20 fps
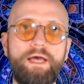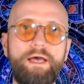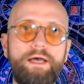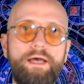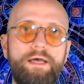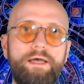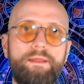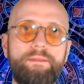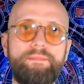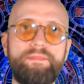
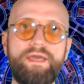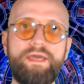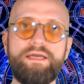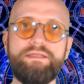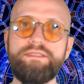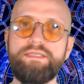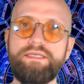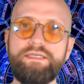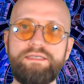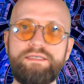
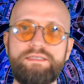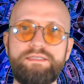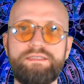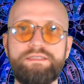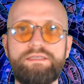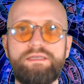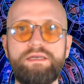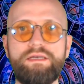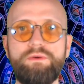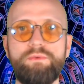That
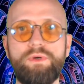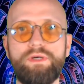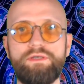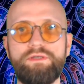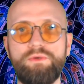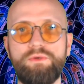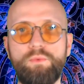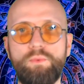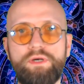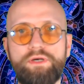is
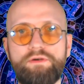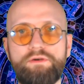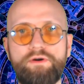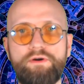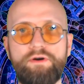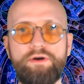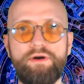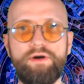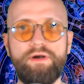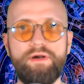what the
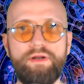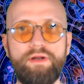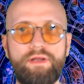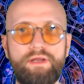winter